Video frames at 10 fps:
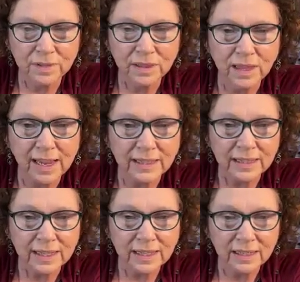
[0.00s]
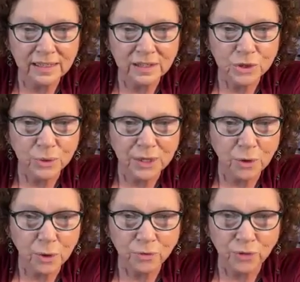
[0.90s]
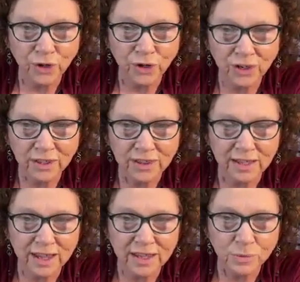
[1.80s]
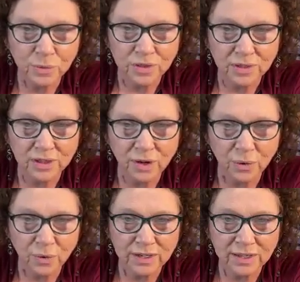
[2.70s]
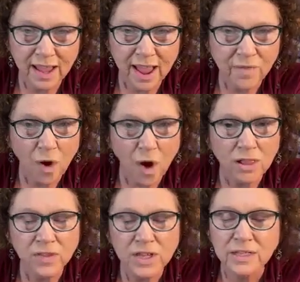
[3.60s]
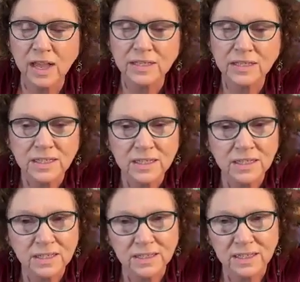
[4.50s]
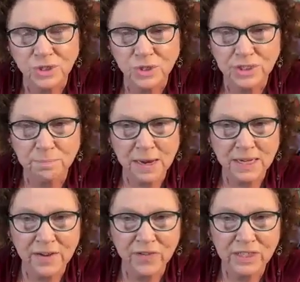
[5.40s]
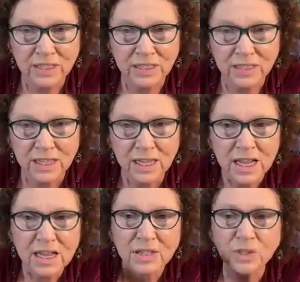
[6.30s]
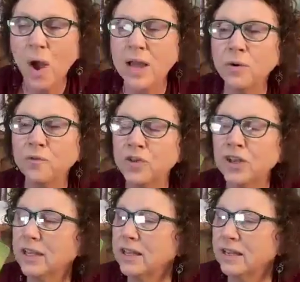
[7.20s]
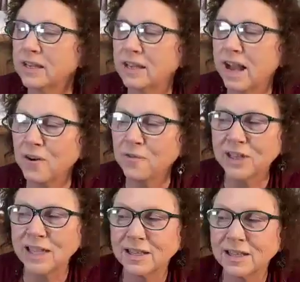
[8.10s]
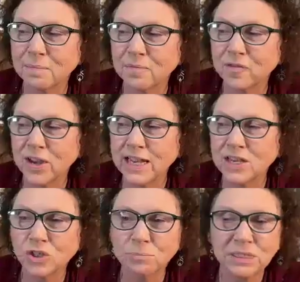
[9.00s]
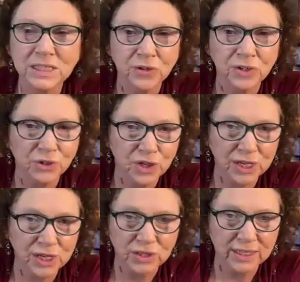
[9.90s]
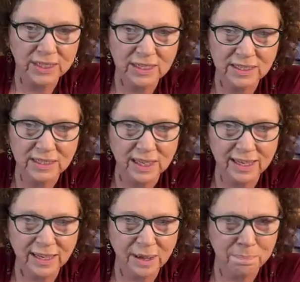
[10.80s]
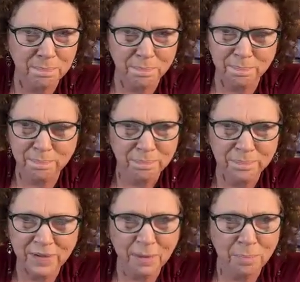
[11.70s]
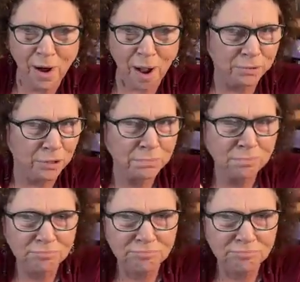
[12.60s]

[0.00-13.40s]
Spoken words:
lightly tread over things with, they have all of these ideas. It's just magnificent. So I don't feel like financial and material changes is like a problem.